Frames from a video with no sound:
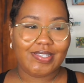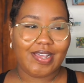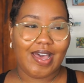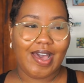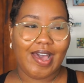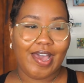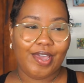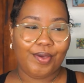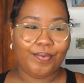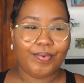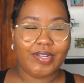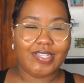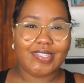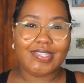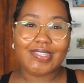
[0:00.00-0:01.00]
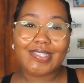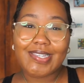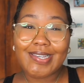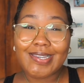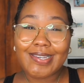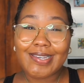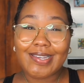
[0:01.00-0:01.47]
I would
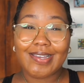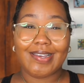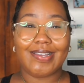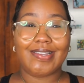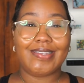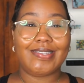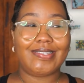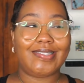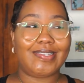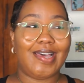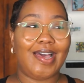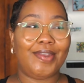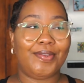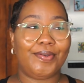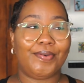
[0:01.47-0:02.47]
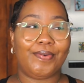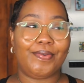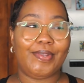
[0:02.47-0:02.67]
see, because I don't know,